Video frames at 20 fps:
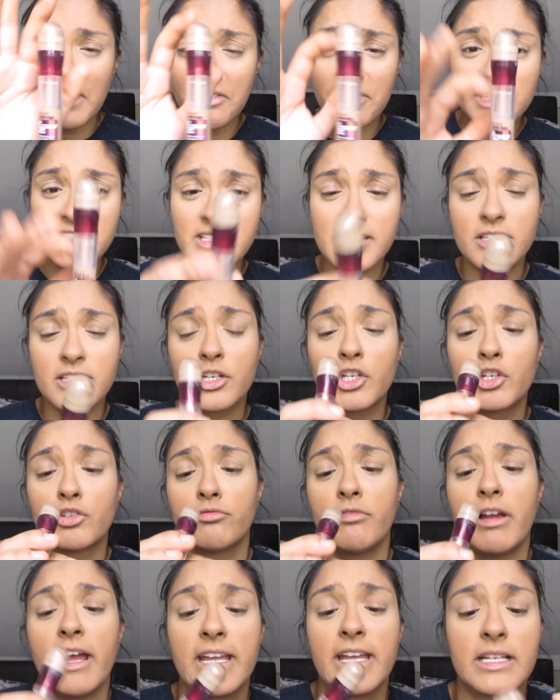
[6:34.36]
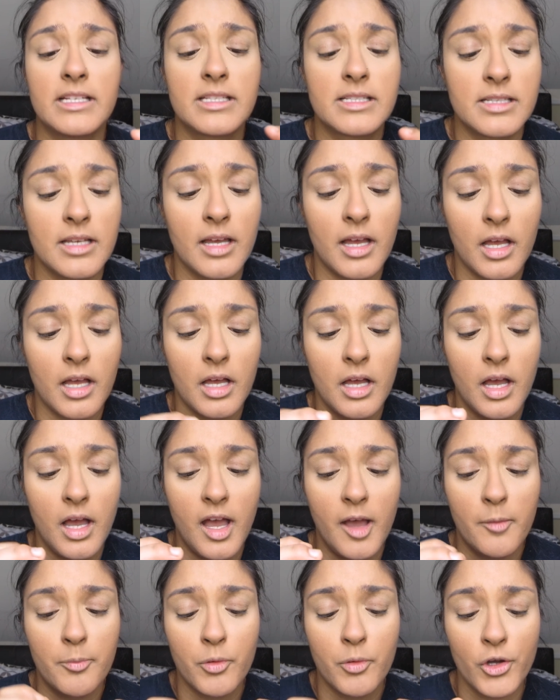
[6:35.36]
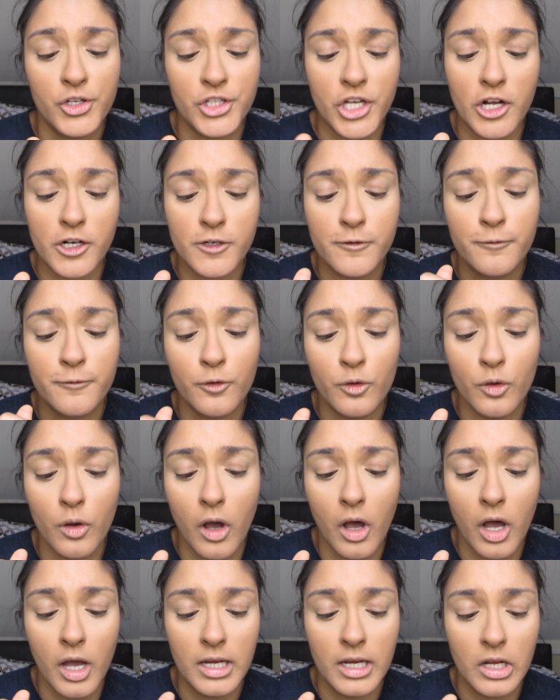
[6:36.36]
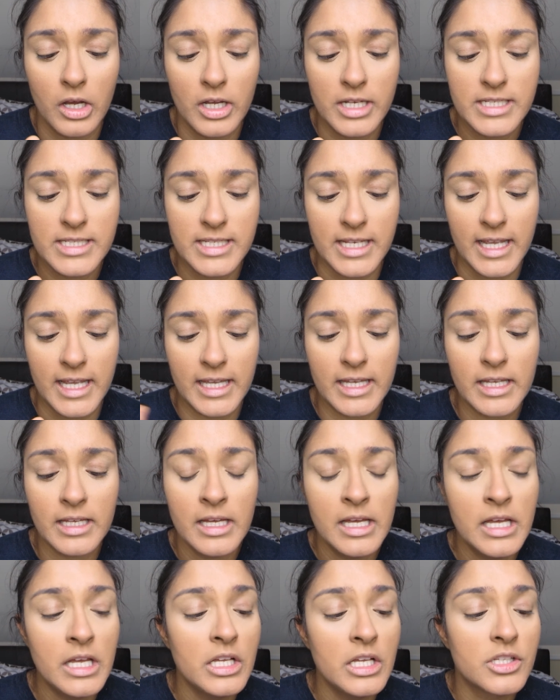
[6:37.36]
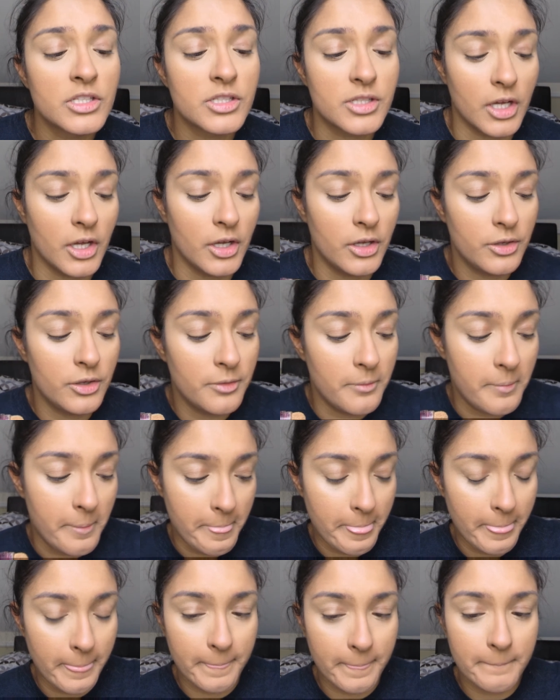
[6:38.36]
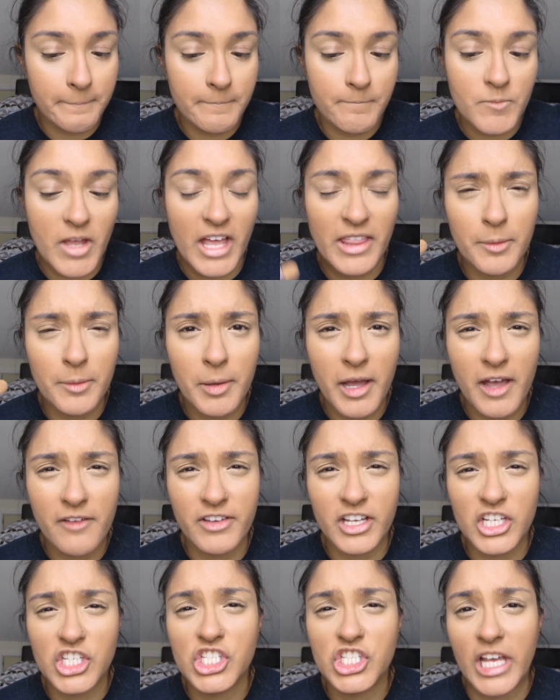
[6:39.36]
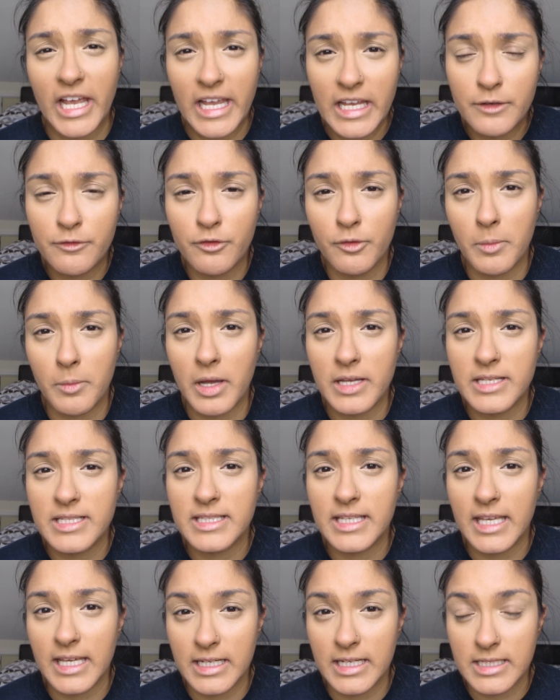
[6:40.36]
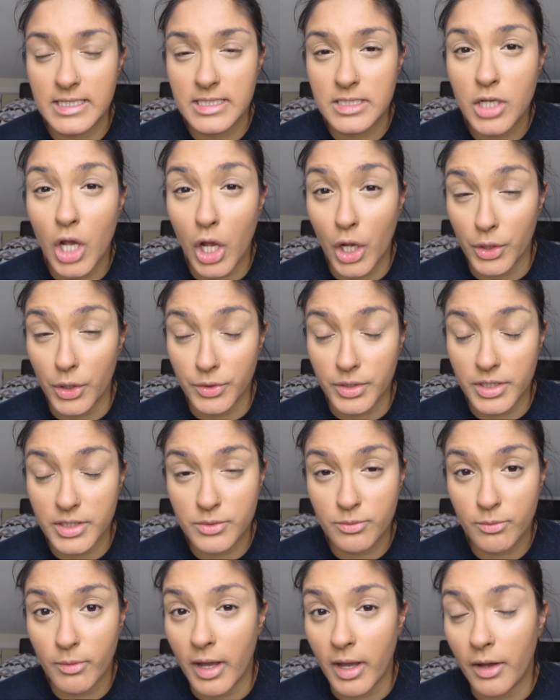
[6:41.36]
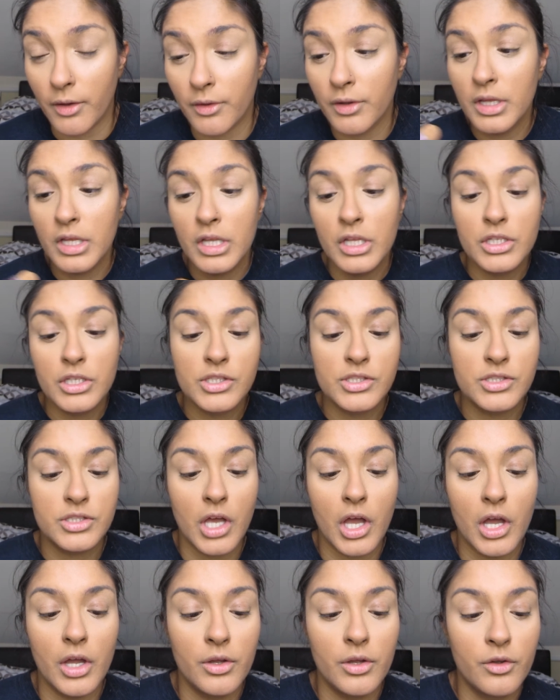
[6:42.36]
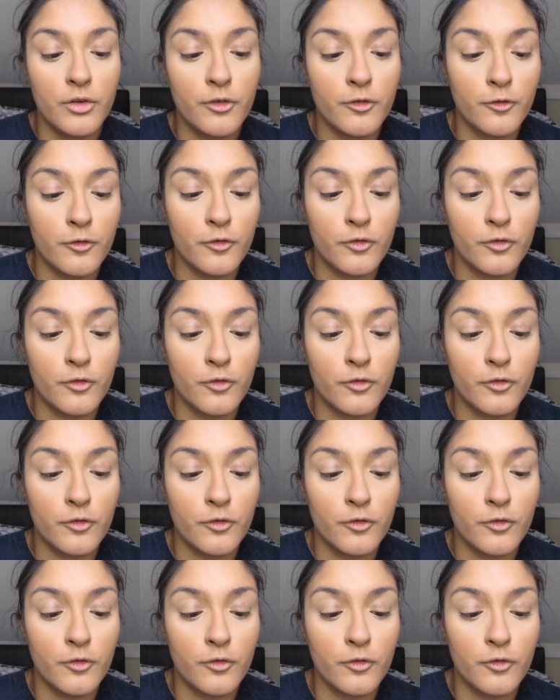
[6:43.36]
And this is a great product for highlighting, so, and the perfect shade for my skin tone as well. So